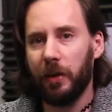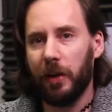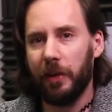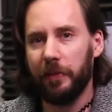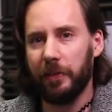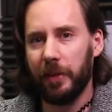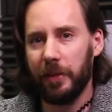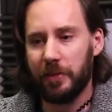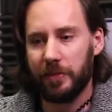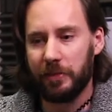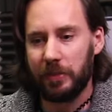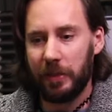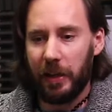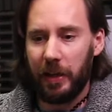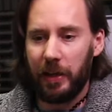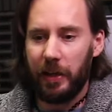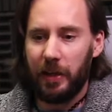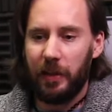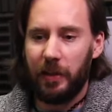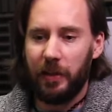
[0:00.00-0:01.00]
and there's
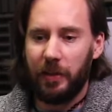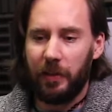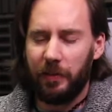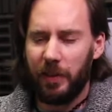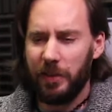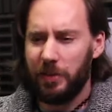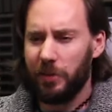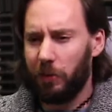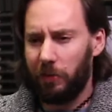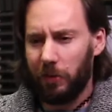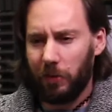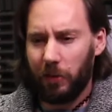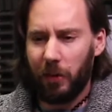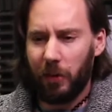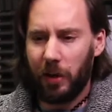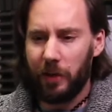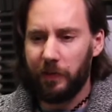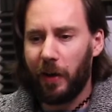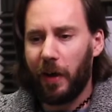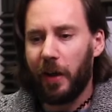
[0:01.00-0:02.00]
no real
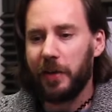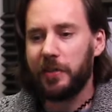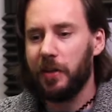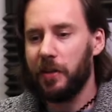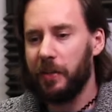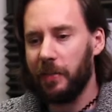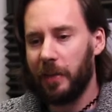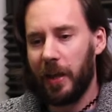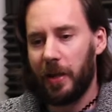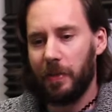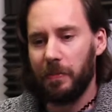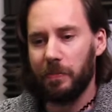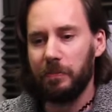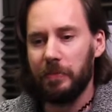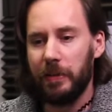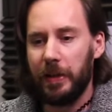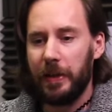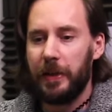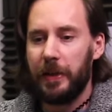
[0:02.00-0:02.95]
kind of us and them